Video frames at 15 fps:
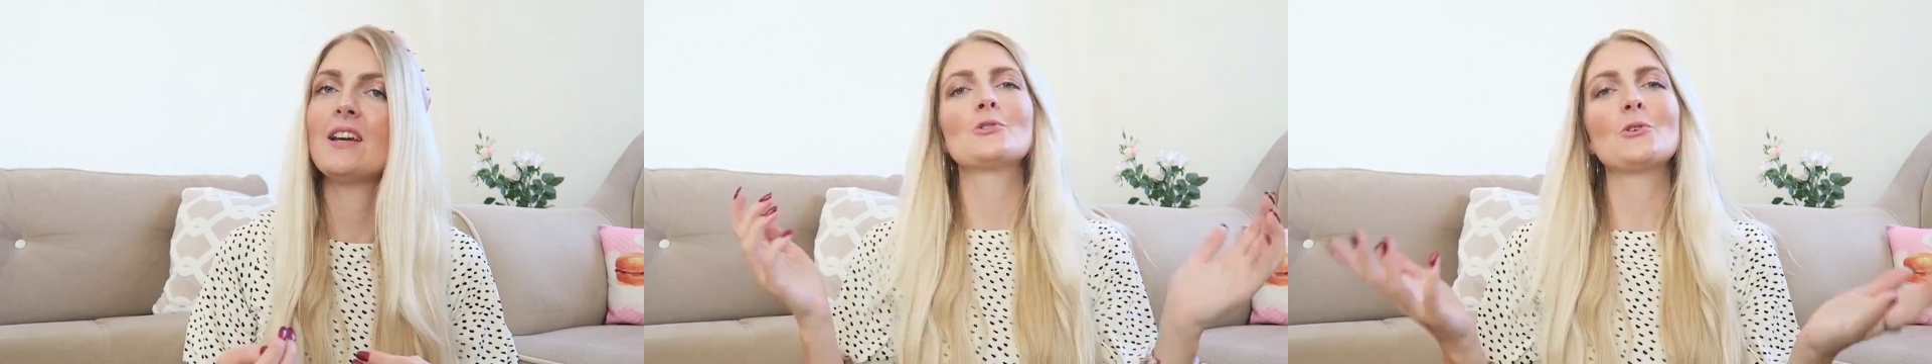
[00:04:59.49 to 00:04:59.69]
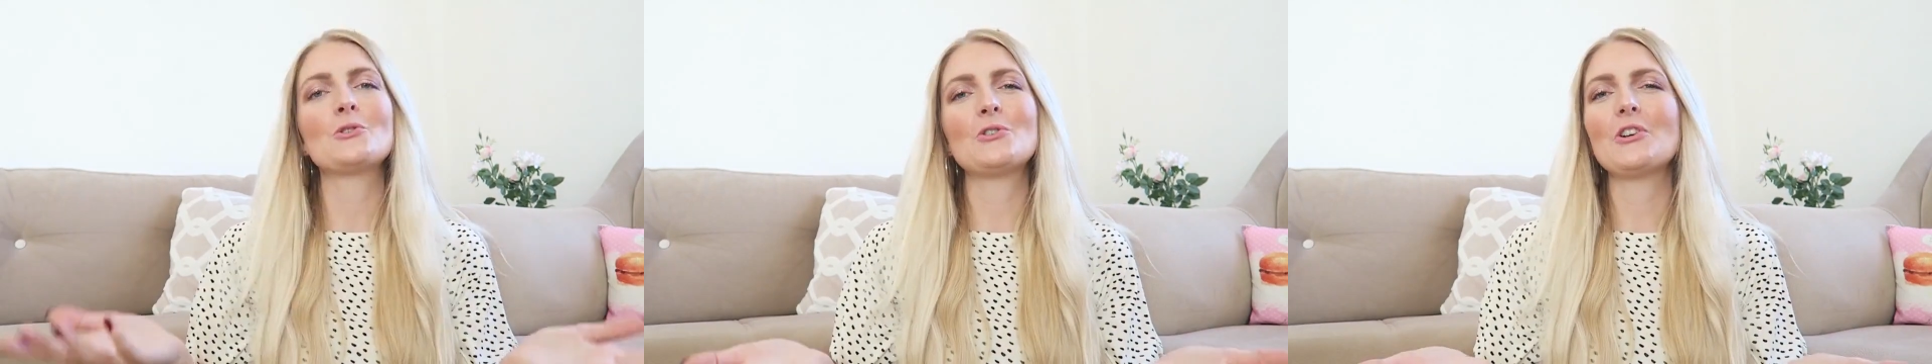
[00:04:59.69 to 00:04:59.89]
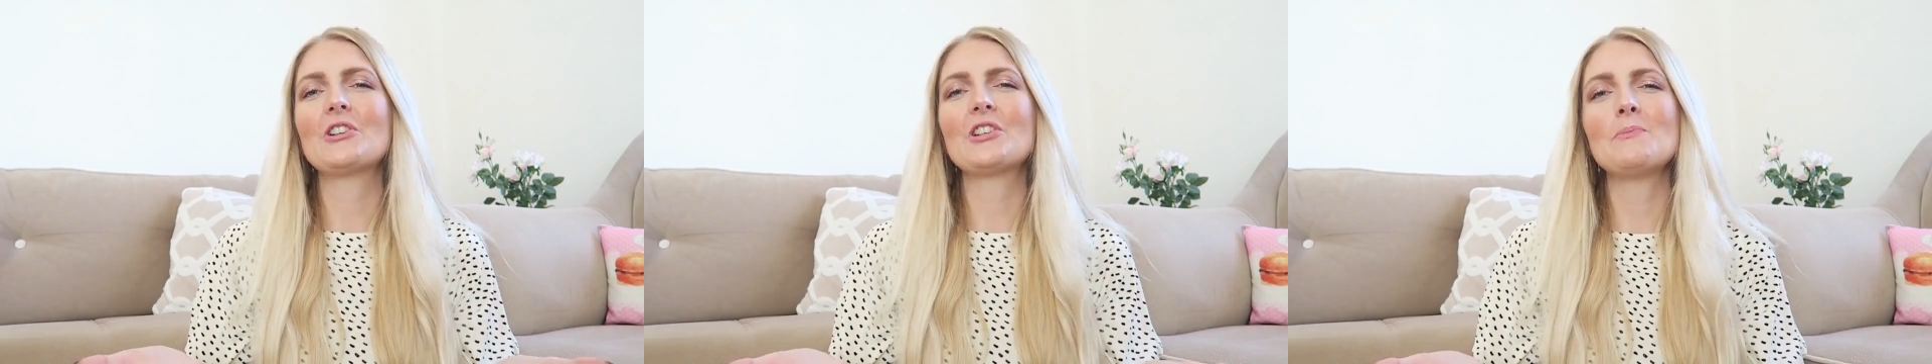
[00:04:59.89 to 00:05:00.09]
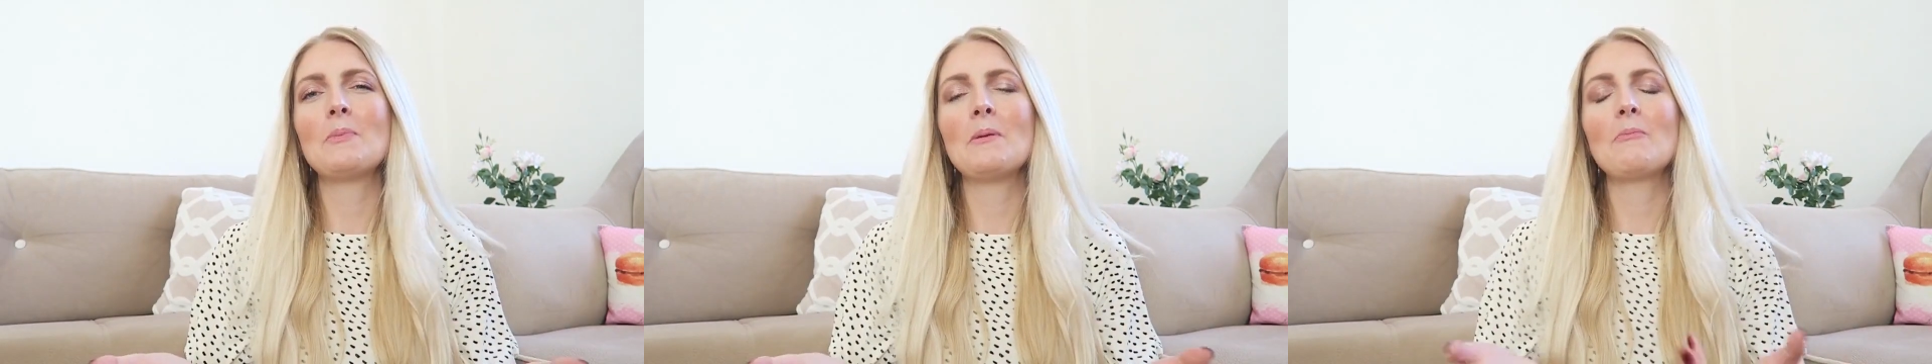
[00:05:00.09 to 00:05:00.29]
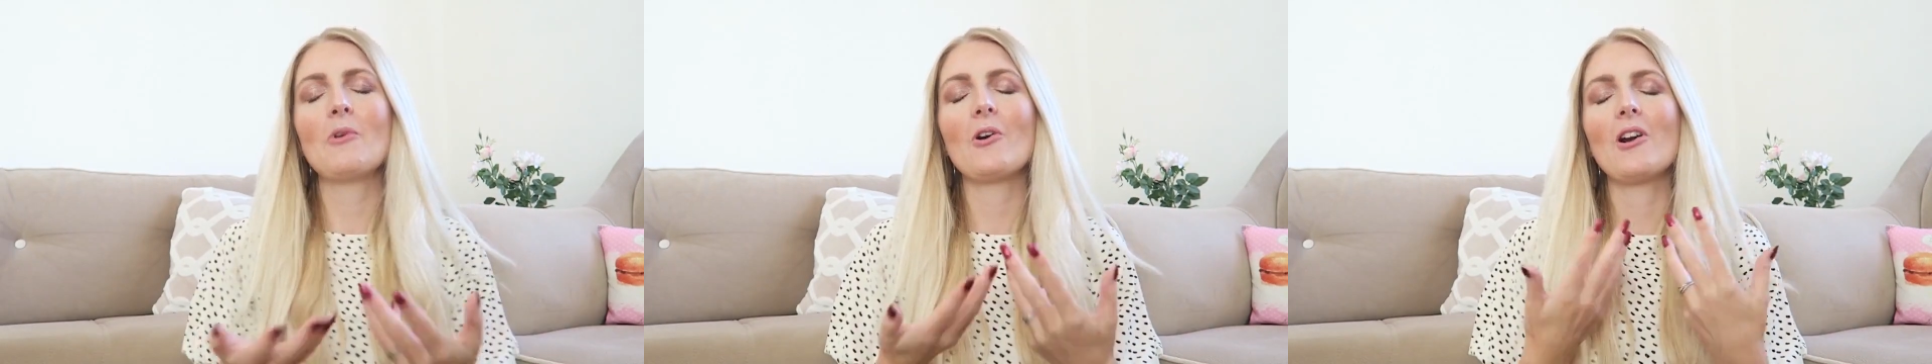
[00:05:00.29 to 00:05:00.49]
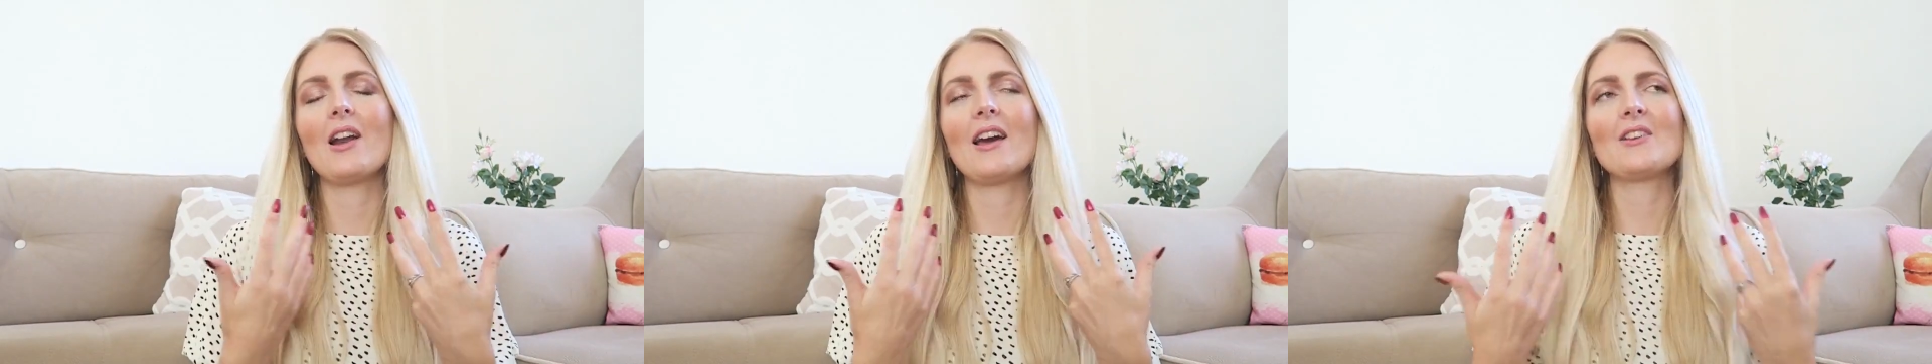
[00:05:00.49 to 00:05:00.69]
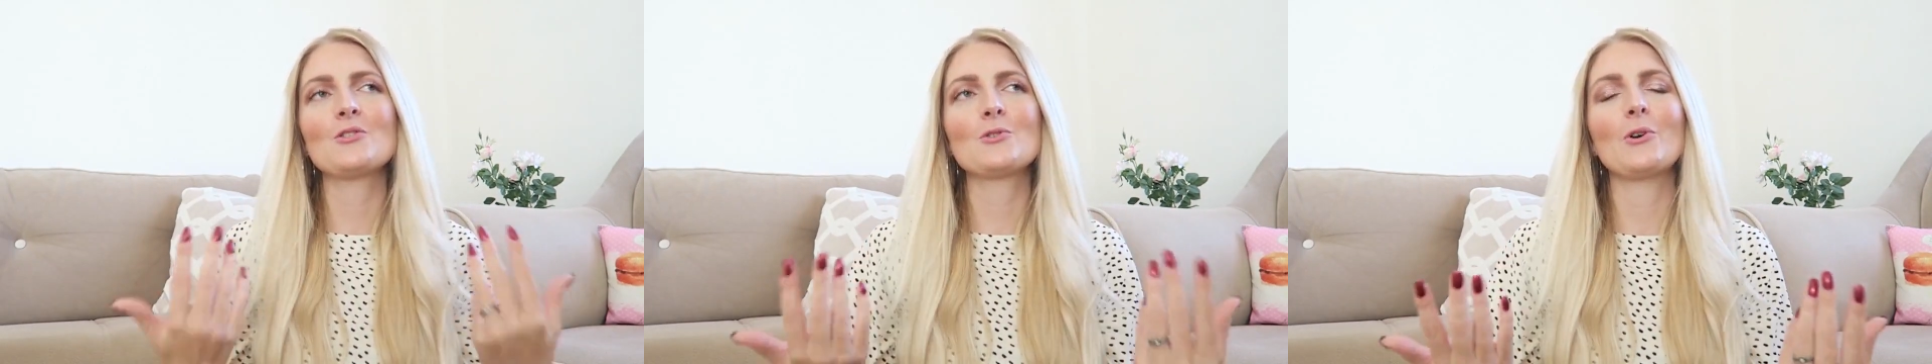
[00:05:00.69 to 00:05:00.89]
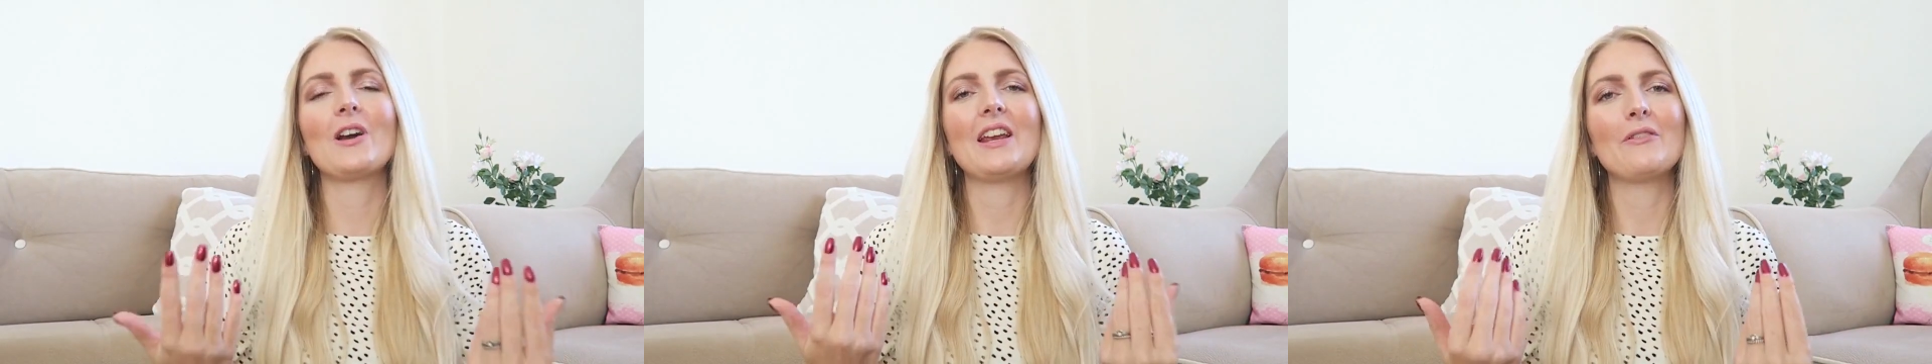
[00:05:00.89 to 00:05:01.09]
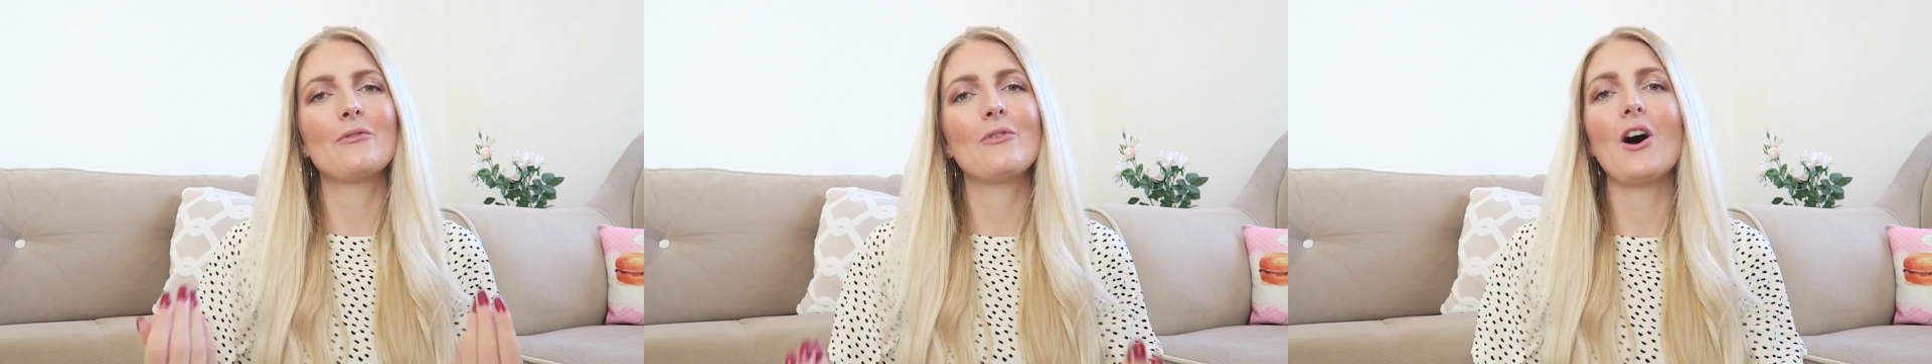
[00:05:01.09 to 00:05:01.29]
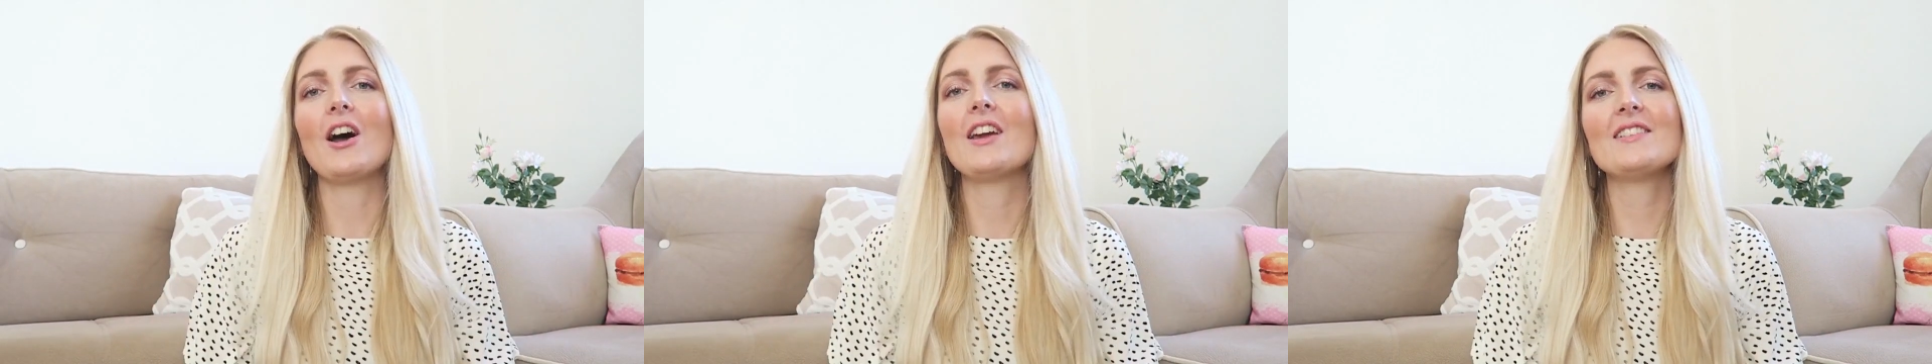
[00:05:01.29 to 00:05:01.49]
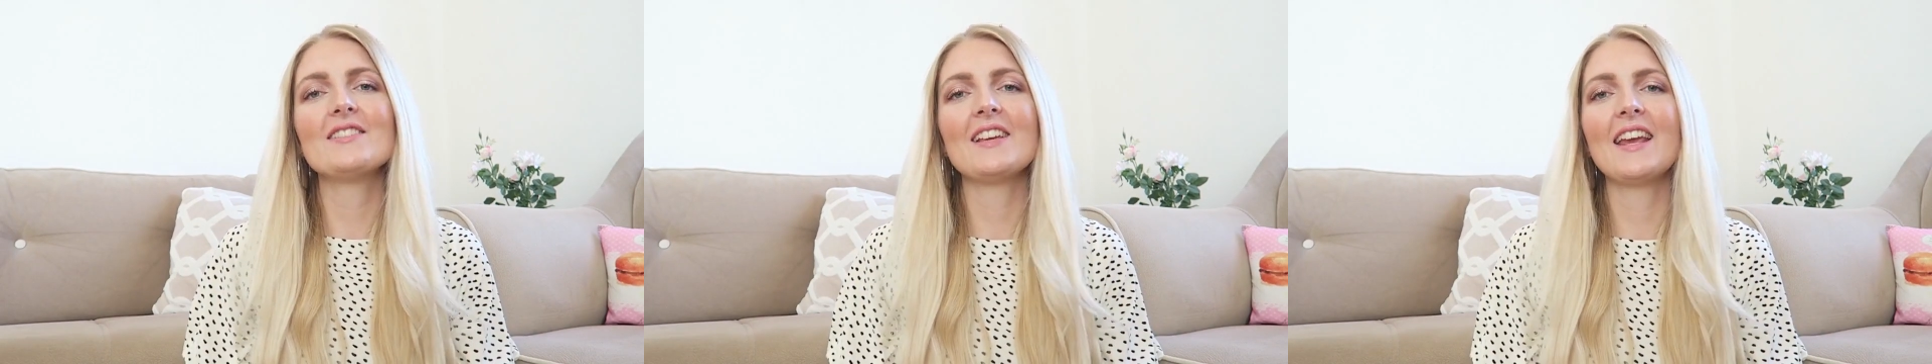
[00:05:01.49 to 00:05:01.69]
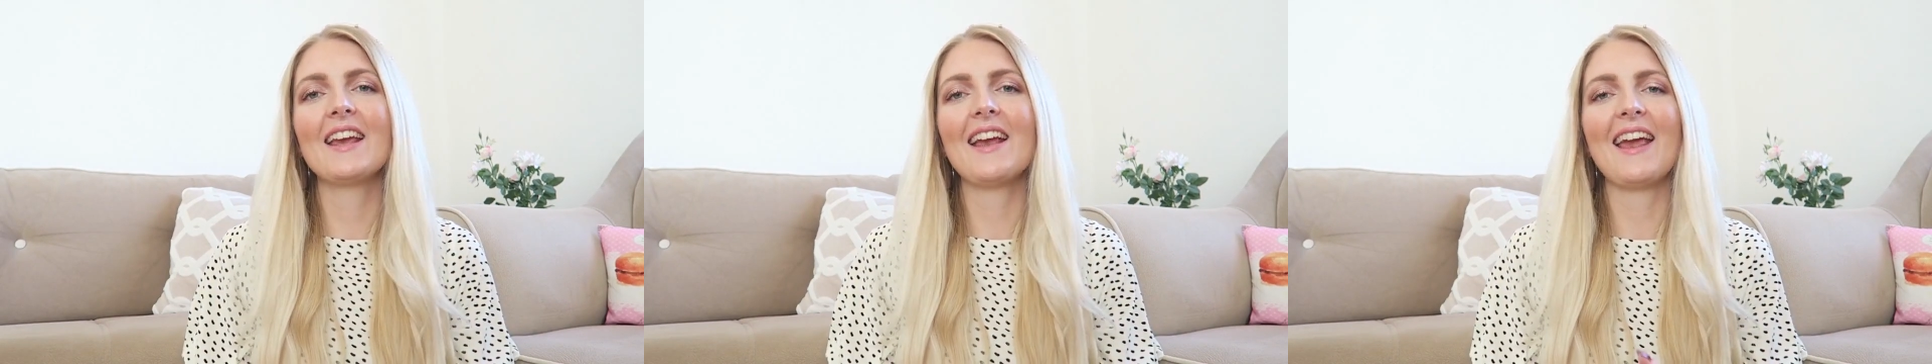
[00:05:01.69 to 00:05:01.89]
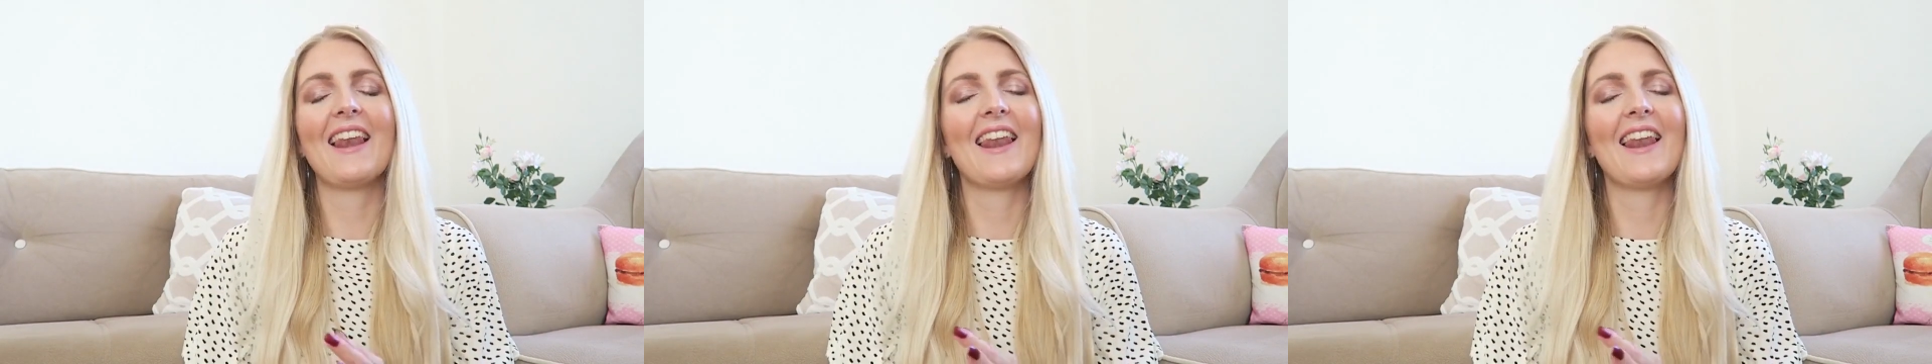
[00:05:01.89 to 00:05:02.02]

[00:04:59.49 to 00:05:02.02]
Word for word: So Turkish people are like so inviting,